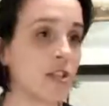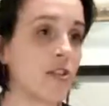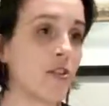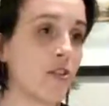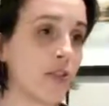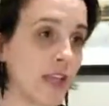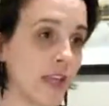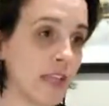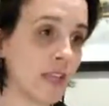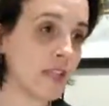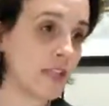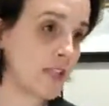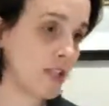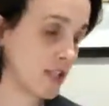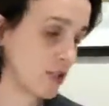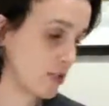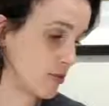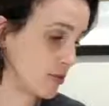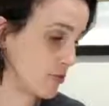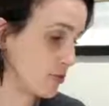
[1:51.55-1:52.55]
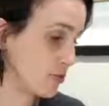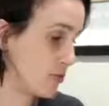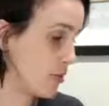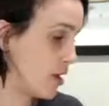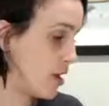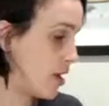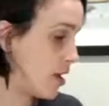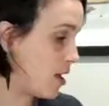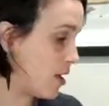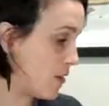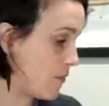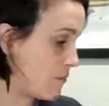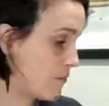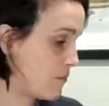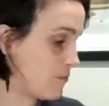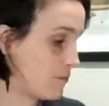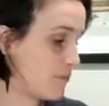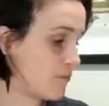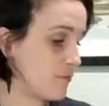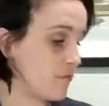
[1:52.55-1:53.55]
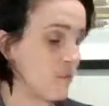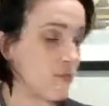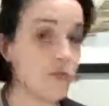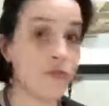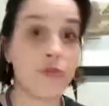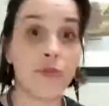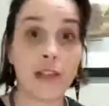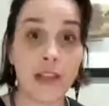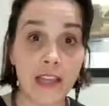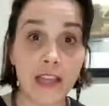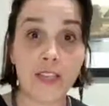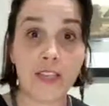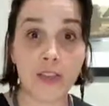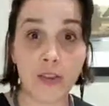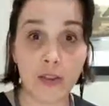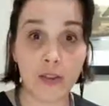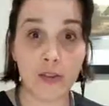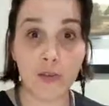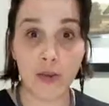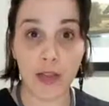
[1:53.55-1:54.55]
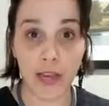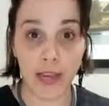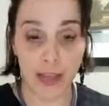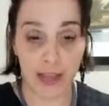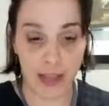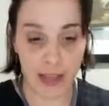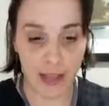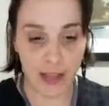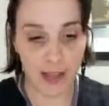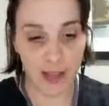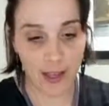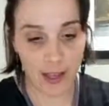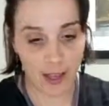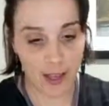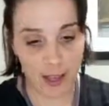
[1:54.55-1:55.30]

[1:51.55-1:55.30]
going to really show you what I think